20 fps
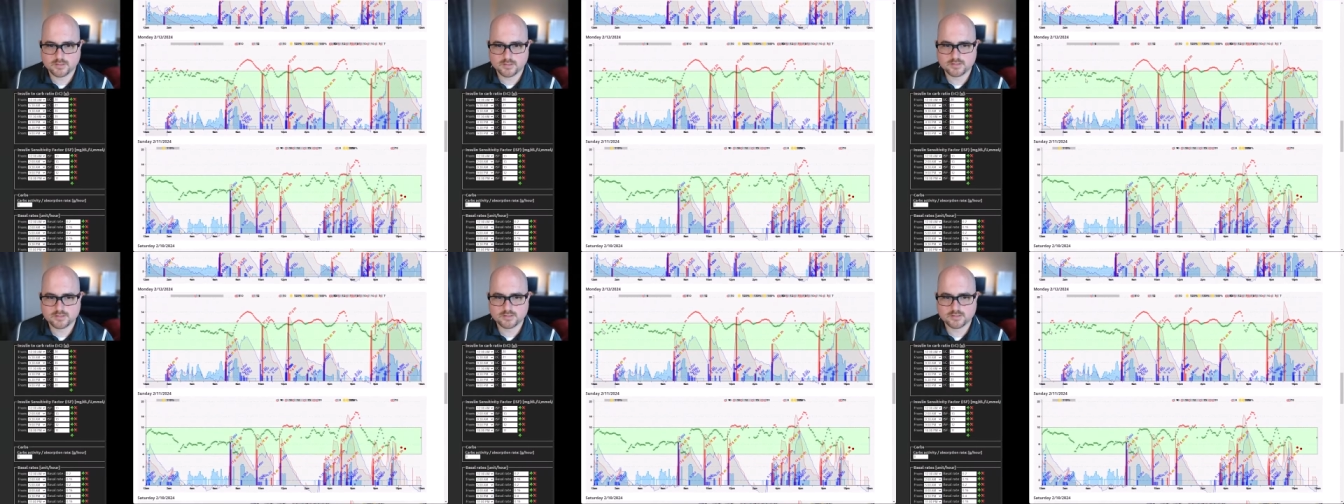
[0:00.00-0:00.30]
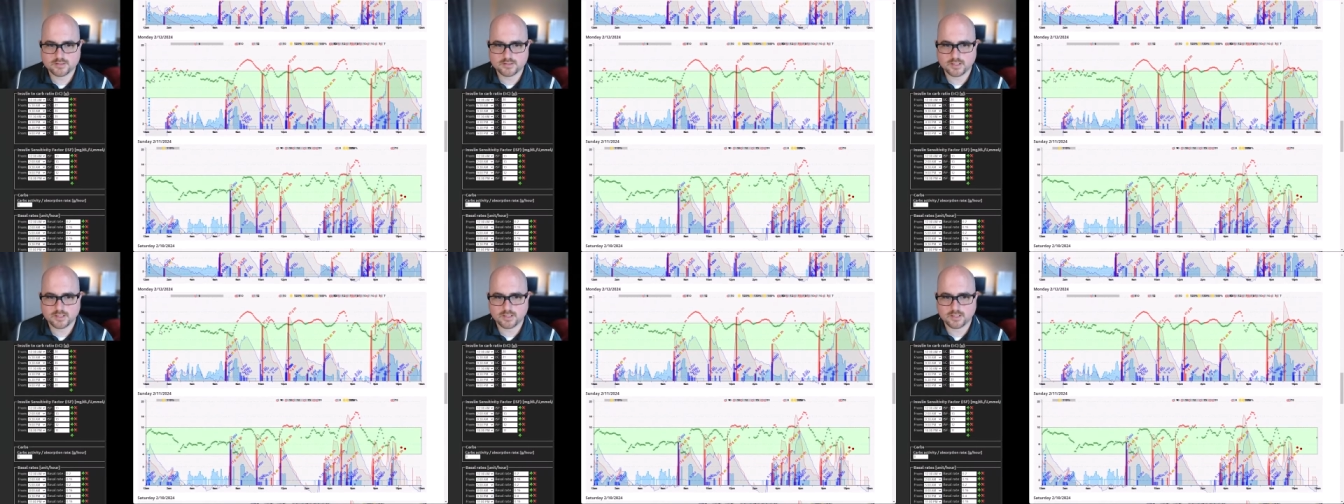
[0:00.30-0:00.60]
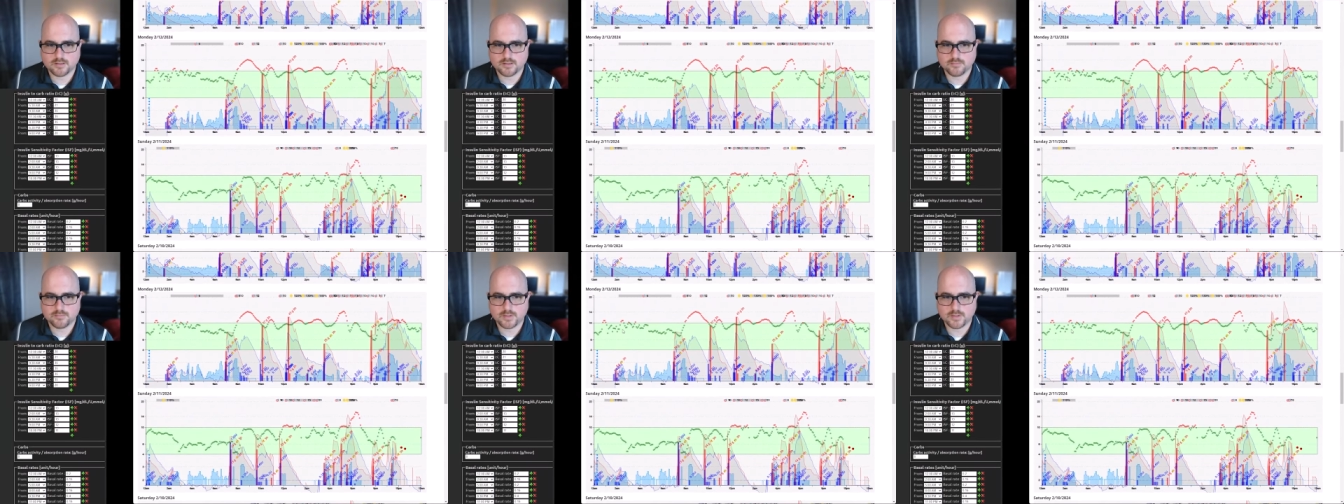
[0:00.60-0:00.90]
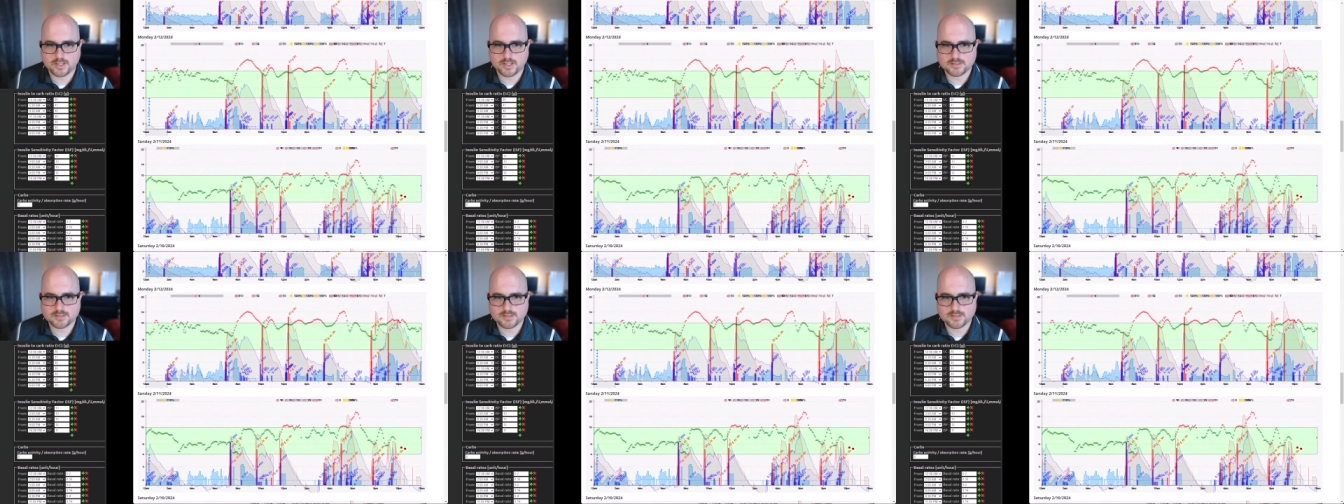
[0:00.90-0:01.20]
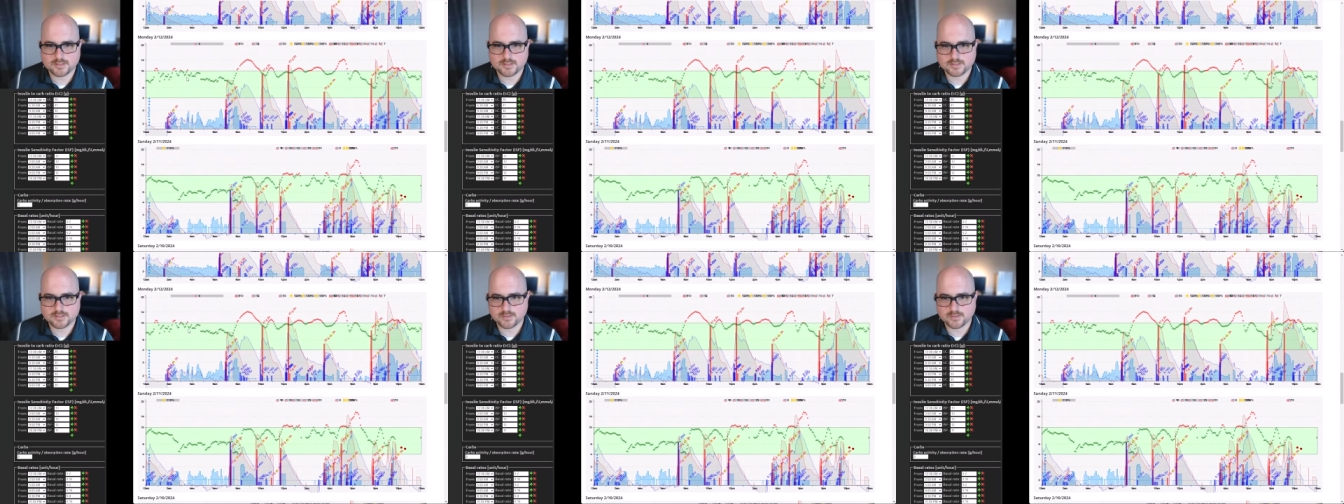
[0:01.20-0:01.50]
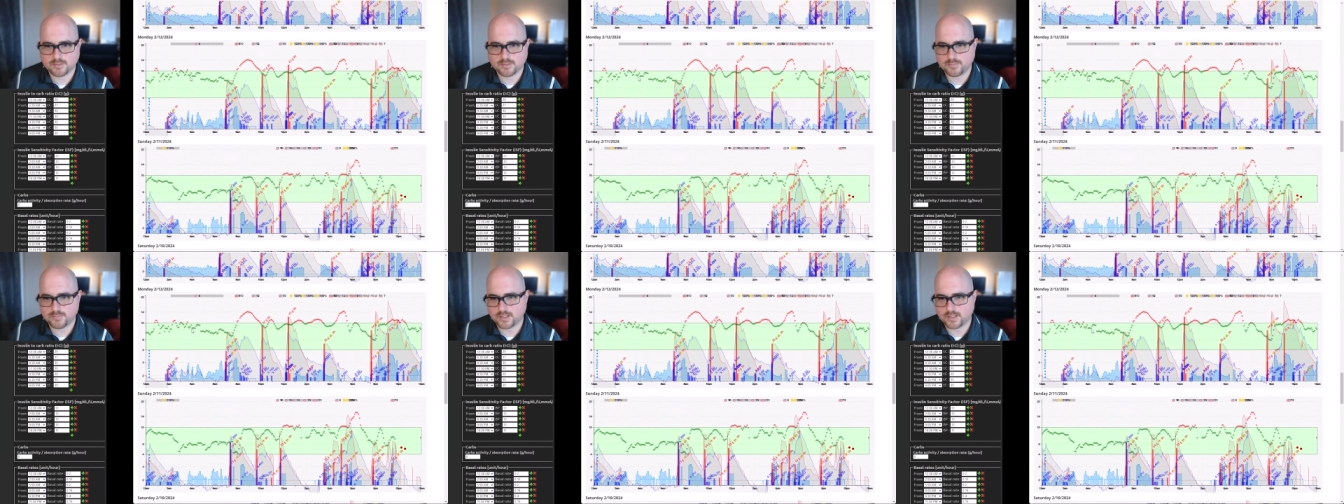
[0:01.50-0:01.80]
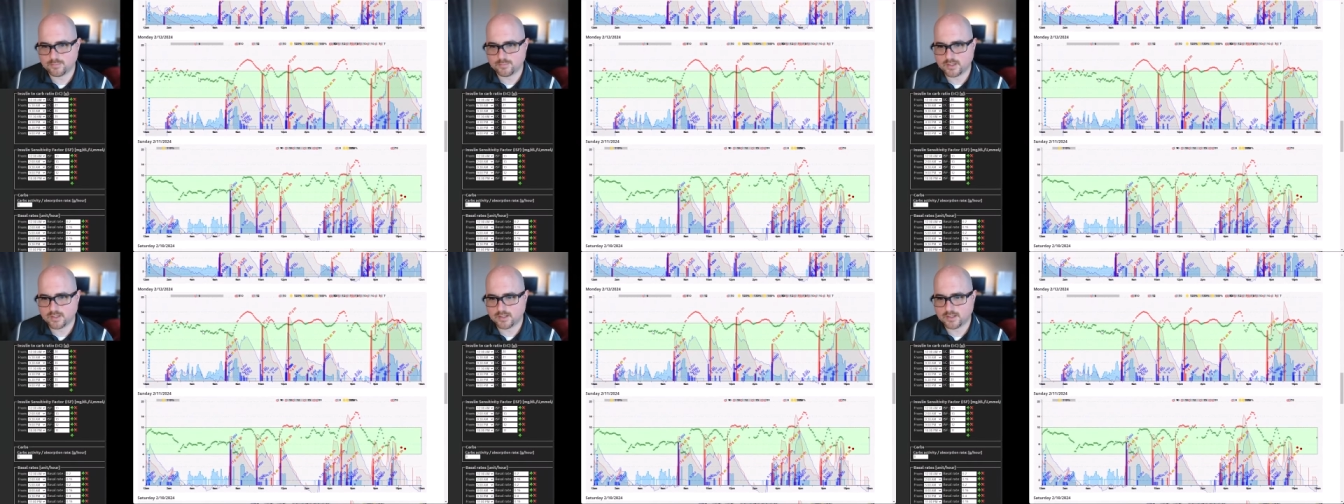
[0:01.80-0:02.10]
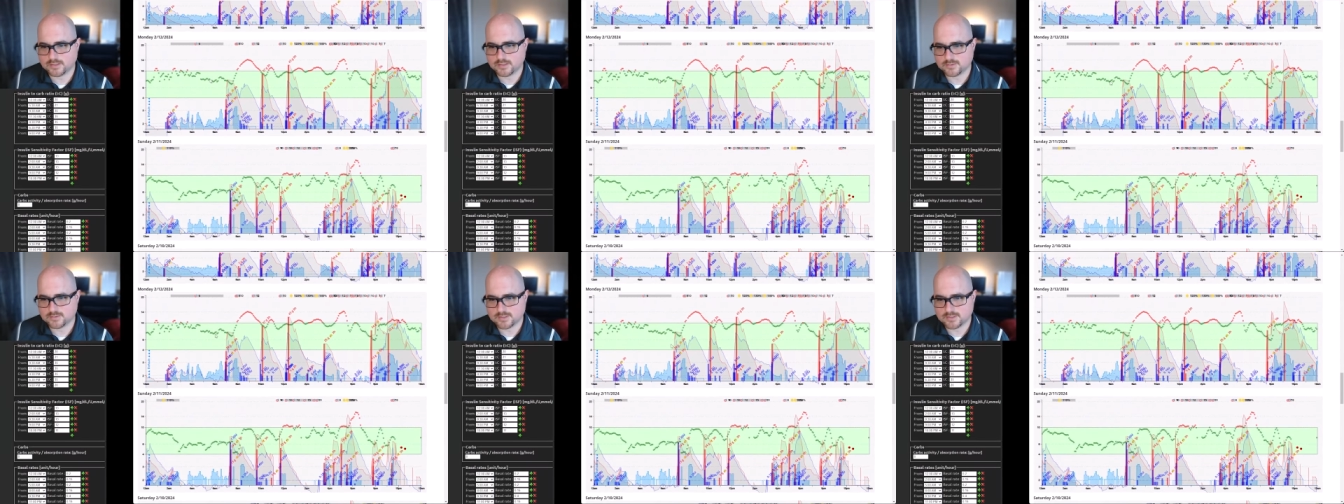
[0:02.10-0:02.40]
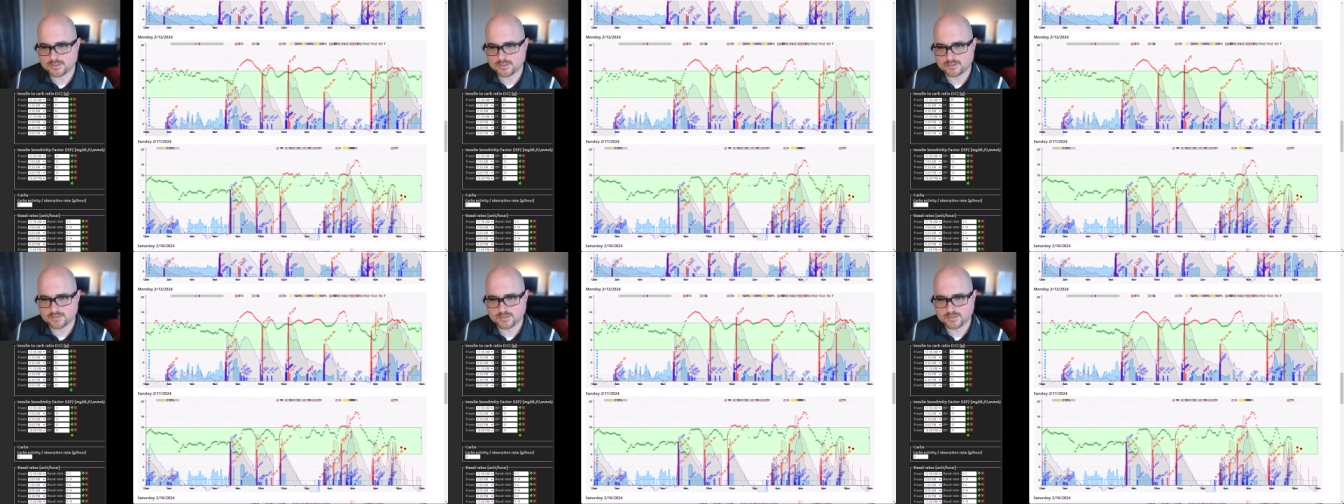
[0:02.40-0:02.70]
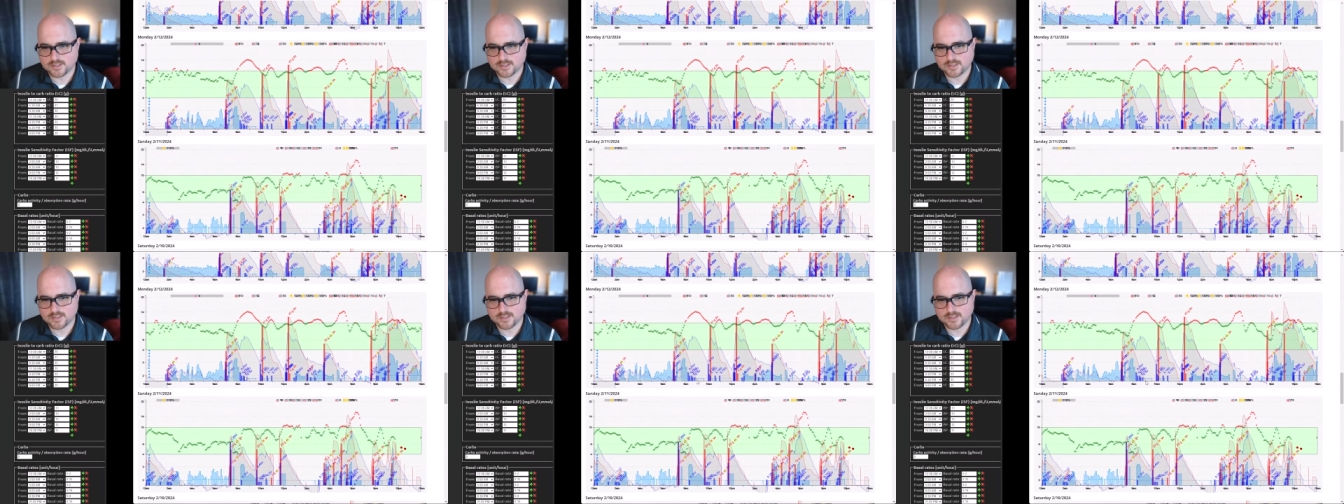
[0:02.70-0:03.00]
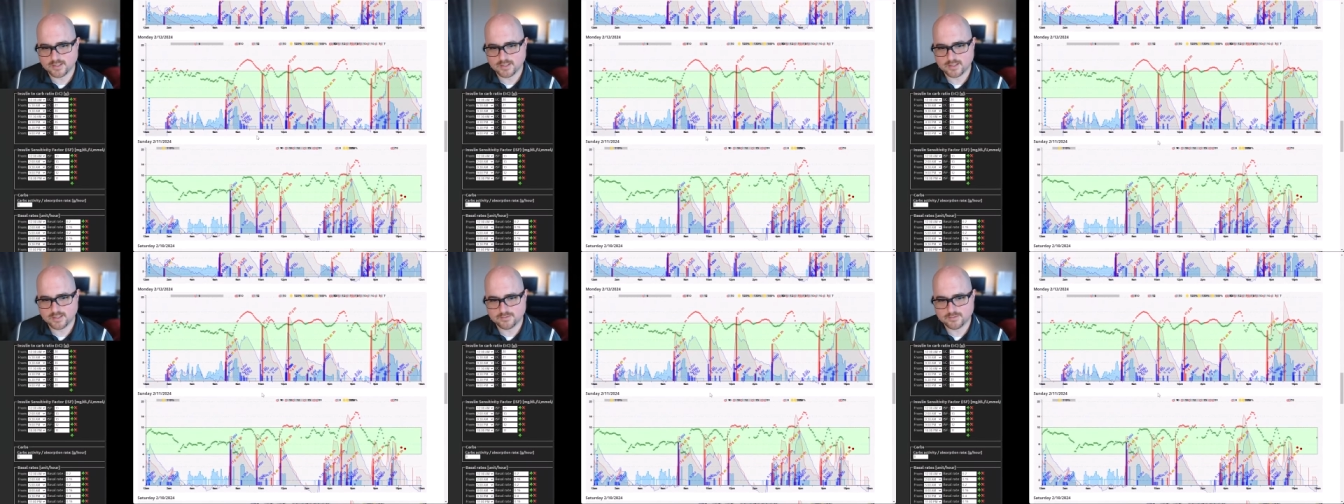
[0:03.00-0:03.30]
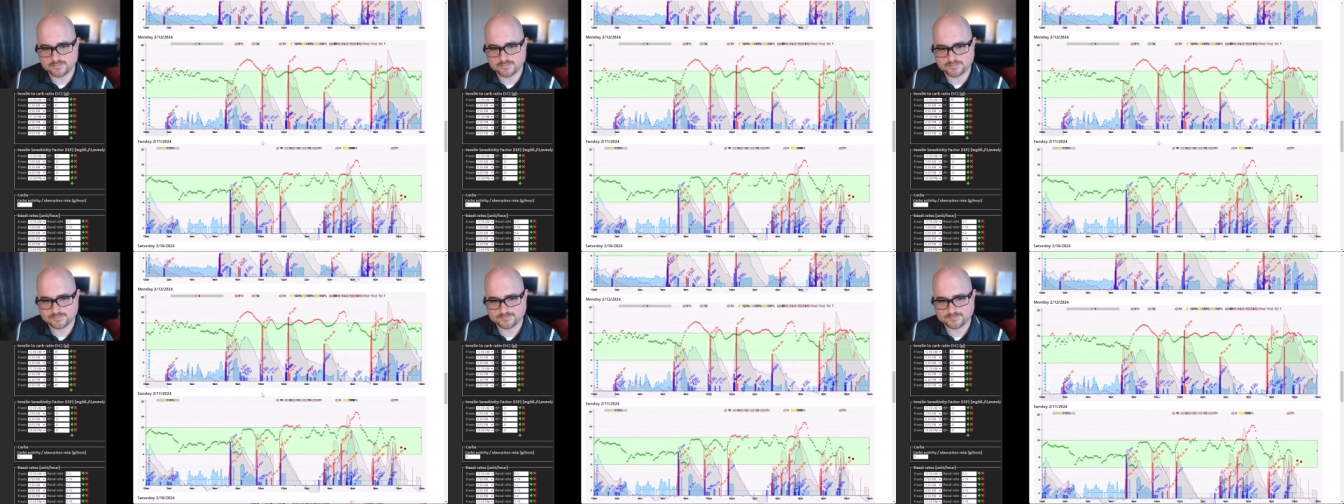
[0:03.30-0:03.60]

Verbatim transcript: This looks like a bad sensor and bad pod is what this looks like. Um,